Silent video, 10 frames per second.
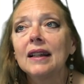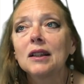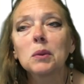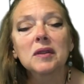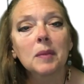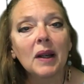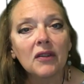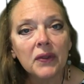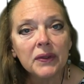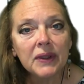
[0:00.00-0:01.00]
There was
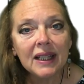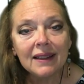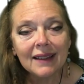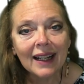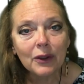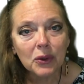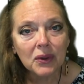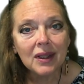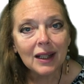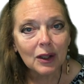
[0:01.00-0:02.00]
about
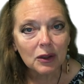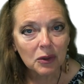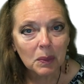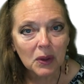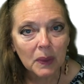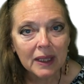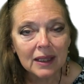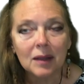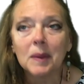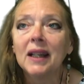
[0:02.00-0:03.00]
15,000 years between
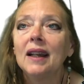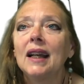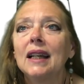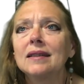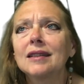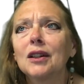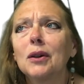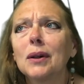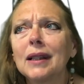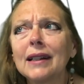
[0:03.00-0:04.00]
them. And
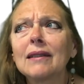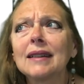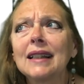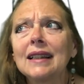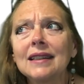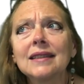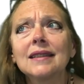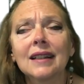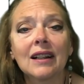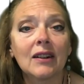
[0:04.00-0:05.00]
so clearly this is
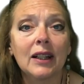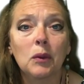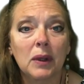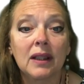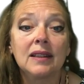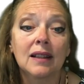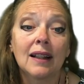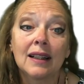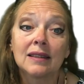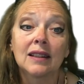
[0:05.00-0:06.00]
an area where these
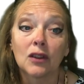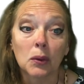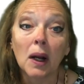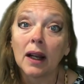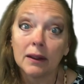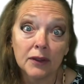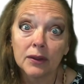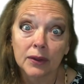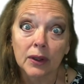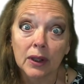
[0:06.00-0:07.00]
lions had thrived
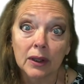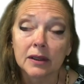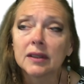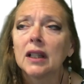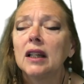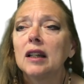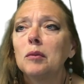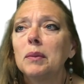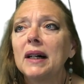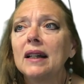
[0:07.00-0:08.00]
for years,
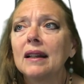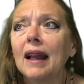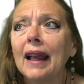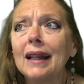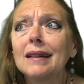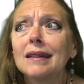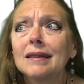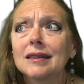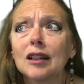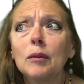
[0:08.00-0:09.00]
but had
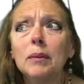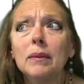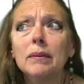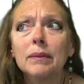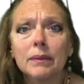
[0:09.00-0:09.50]
some